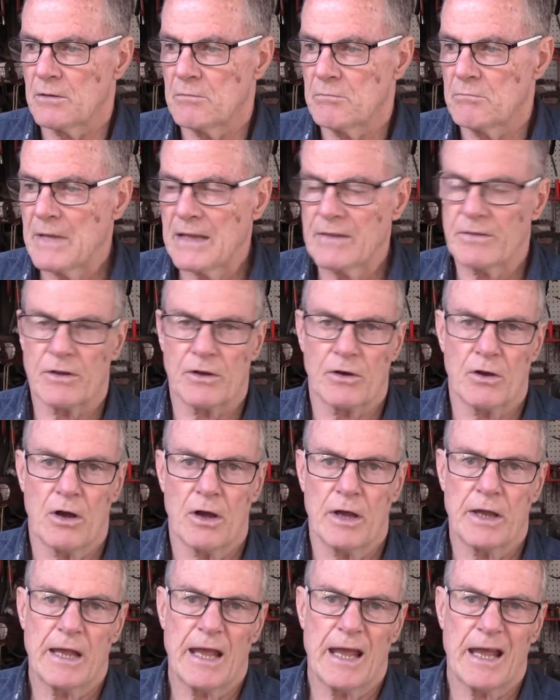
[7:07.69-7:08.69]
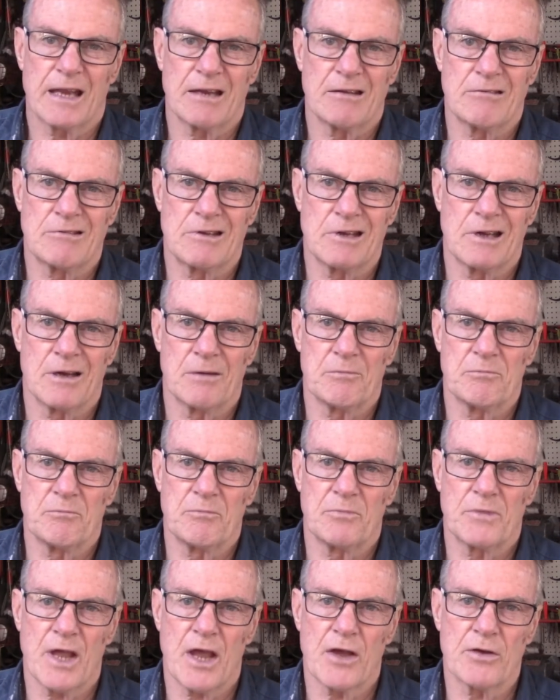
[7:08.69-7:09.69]
meant that I had
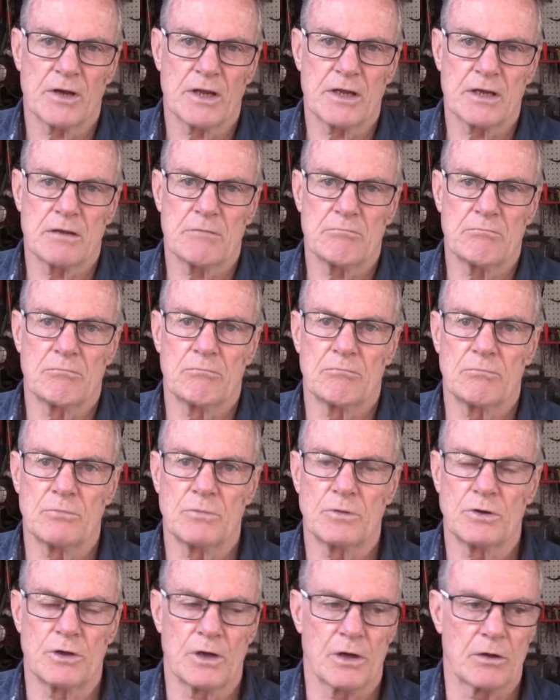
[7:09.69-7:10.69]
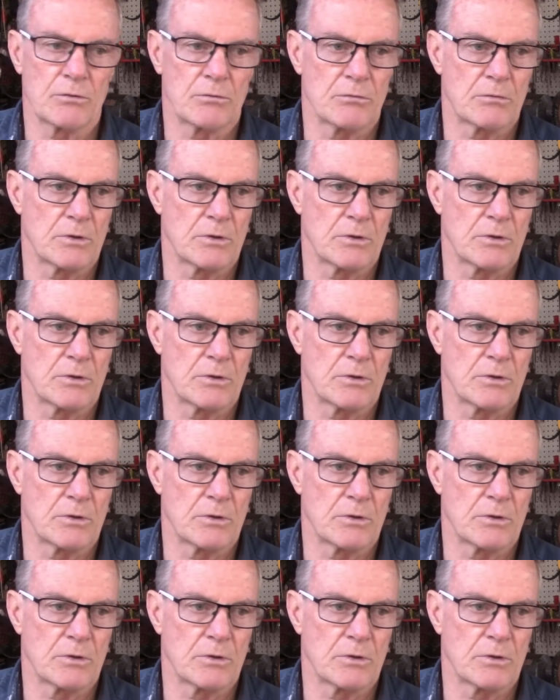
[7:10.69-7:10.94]
only, you know,